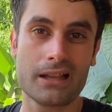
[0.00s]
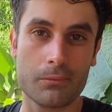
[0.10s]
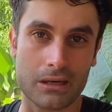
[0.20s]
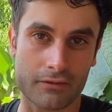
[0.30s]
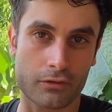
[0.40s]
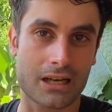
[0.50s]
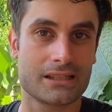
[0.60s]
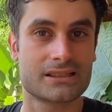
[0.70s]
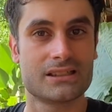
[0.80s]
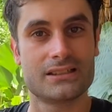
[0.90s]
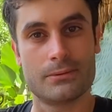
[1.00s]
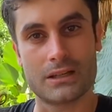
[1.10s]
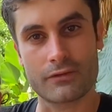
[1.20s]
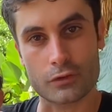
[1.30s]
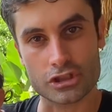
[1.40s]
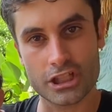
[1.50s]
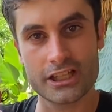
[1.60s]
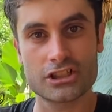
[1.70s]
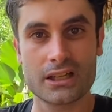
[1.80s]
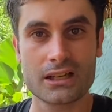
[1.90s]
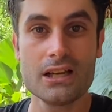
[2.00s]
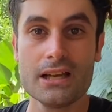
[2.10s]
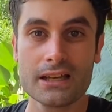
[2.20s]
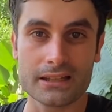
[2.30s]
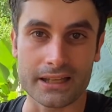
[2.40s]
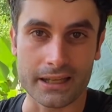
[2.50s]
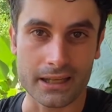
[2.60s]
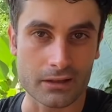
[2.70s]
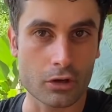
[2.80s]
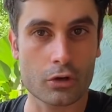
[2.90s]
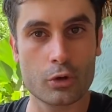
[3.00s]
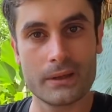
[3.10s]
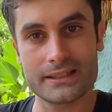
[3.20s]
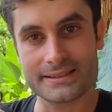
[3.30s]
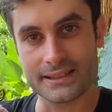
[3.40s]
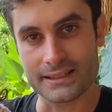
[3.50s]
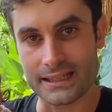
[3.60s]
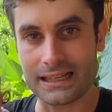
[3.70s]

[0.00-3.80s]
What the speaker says: the bag for us, the bag for changer, the documents, the